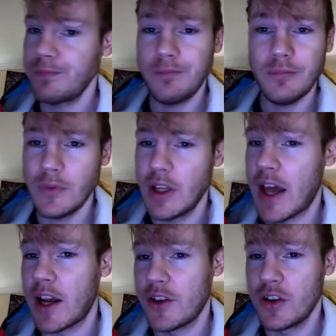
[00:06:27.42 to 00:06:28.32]
and I
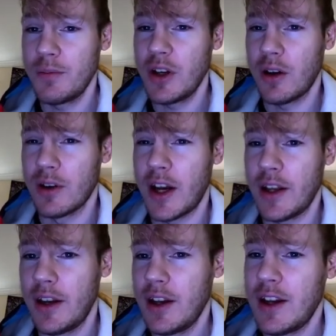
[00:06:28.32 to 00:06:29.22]
should be all right.
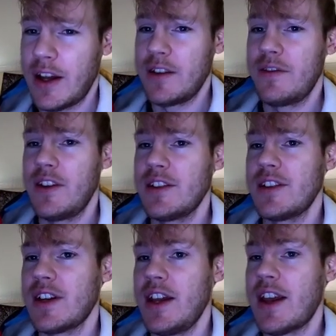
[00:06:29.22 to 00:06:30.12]
And if this
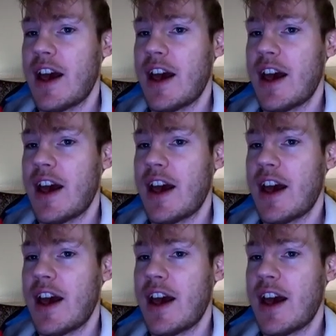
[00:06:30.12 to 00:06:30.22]
knight ever